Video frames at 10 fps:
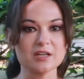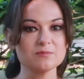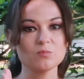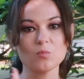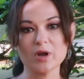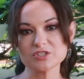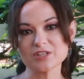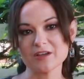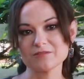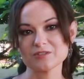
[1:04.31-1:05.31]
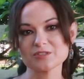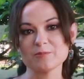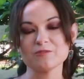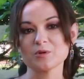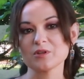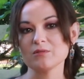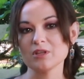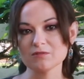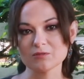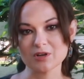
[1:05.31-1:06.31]
I'd watch that first before you
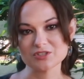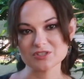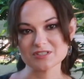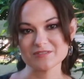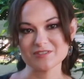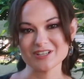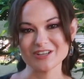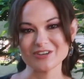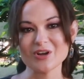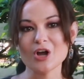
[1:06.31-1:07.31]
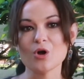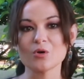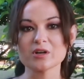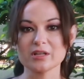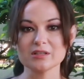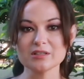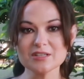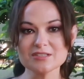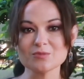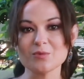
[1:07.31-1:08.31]
even watch this video, or at
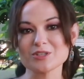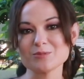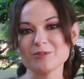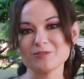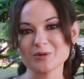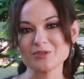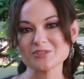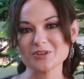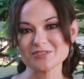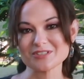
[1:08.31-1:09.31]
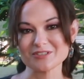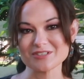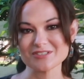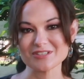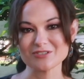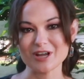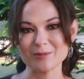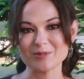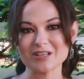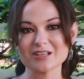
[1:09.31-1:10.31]
least watch before you start seriously
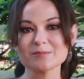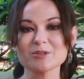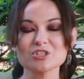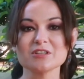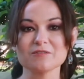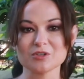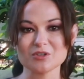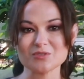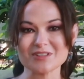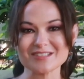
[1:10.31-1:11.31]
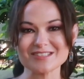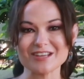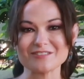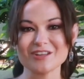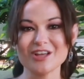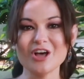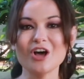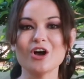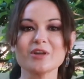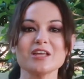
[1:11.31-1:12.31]
trapping, especially if you're new to the stuff.
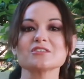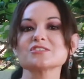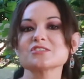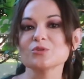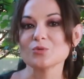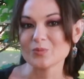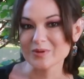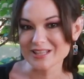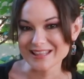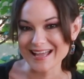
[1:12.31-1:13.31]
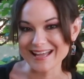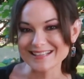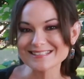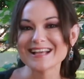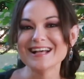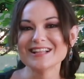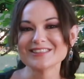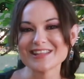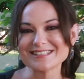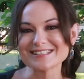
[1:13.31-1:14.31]
Okay, so with that,
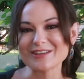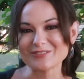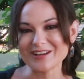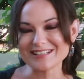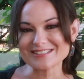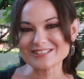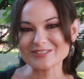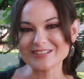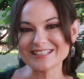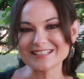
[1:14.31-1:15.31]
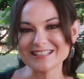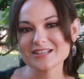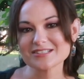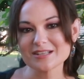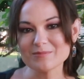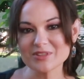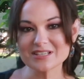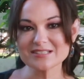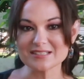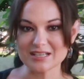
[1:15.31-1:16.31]
let's get right into it.
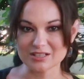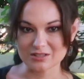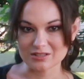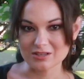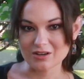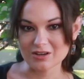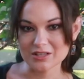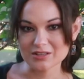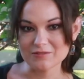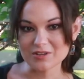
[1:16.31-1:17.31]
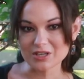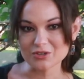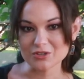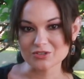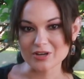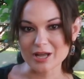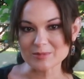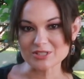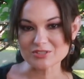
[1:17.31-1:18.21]
Something standard on the van ert trap